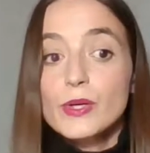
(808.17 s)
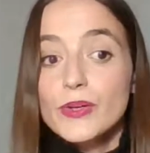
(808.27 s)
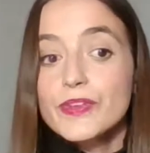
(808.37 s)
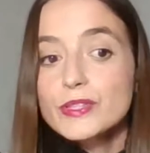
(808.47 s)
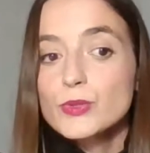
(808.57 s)

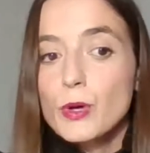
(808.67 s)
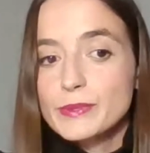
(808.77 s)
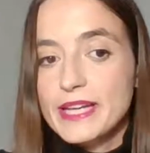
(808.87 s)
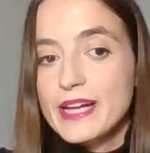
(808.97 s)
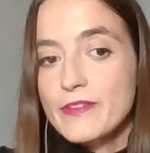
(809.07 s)
In order to
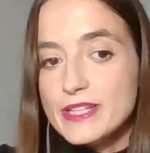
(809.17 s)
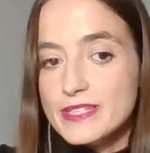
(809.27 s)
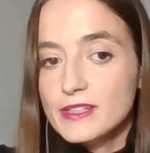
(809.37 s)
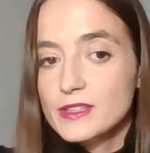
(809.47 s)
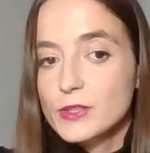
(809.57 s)
obtain a
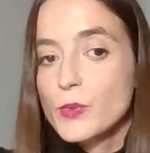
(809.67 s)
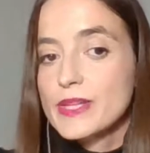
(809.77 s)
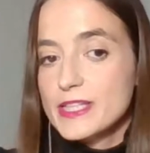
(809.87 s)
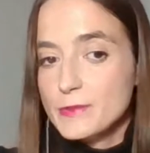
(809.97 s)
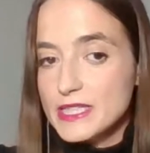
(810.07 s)
result
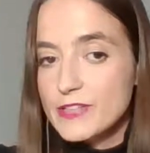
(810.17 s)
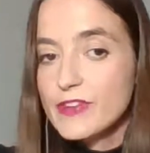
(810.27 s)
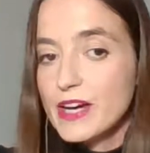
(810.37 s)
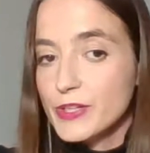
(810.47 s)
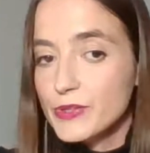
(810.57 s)
with a
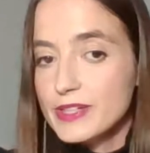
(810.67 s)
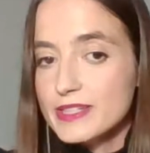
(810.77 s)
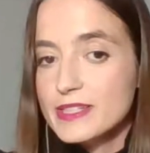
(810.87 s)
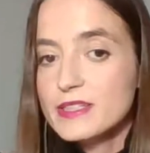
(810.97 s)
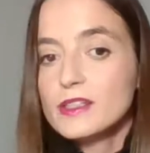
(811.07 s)
specific
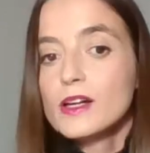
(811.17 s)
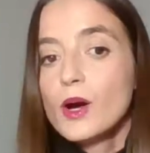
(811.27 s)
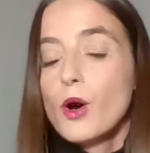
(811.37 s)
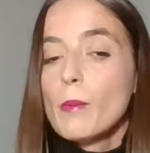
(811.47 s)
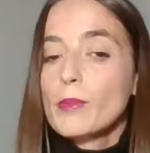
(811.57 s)
accuracy,
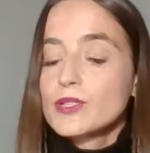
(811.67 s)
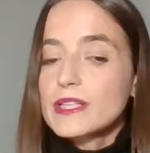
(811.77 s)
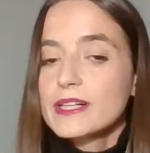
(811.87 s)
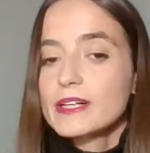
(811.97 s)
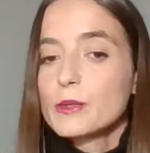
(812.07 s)

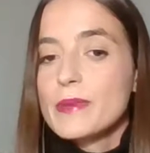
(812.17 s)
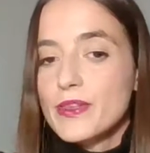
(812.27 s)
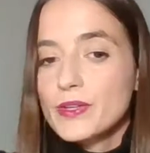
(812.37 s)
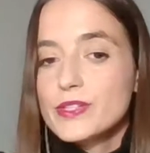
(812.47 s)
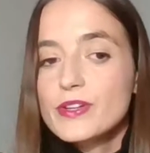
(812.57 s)
Monte Carlo
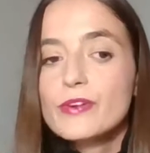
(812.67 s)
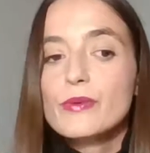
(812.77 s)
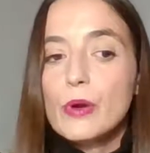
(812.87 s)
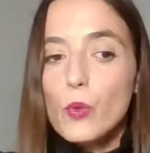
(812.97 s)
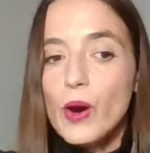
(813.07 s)
methods
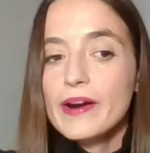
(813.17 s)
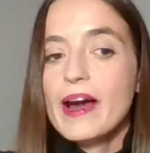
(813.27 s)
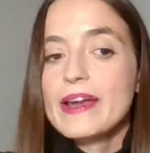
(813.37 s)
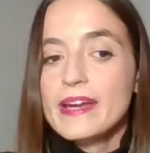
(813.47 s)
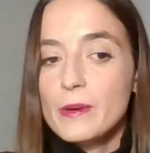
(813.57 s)

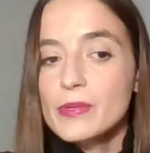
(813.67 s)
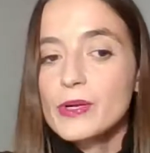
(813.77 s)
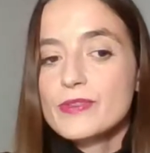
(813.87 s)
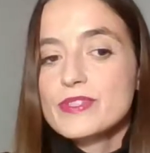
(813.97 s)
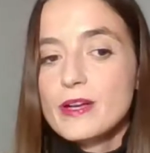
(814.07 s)
require a
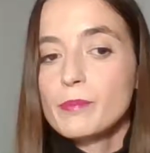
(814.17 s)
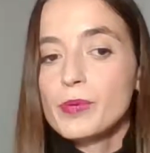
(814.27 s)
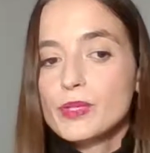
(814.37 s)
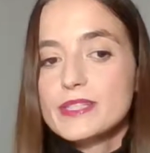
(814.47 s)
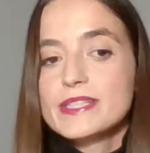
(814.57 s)
number of
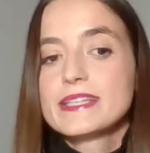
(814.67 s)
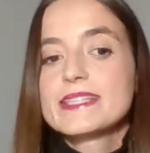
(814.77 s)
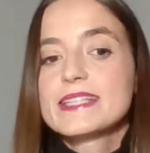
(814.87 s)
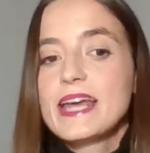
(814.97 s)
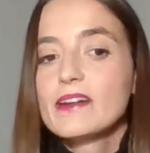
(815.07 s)
samples
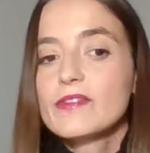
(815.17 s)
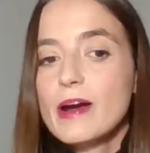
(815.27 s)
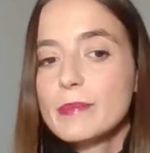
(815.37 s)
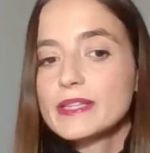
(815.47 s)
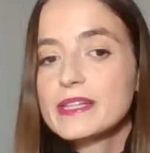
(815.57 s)
that scale
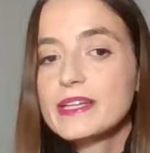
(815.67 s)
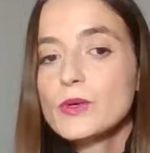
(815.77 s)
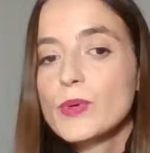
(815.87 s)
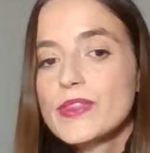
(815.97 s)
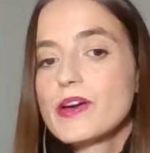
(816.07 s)

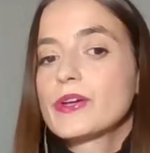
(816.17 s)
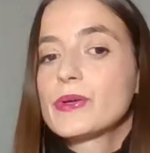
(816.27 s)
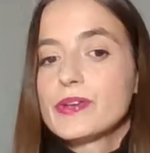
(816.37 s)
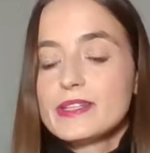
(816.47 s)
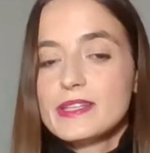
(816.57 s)
rapidly with
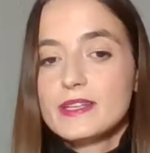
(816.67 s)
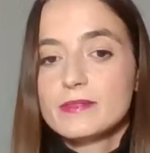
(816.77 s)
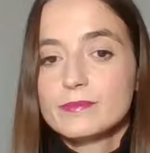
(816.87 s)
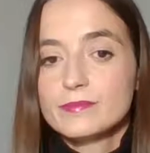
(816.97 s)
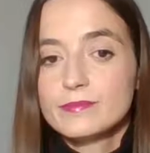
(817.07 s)

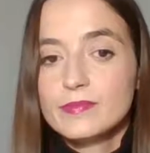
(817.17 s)
accuracy.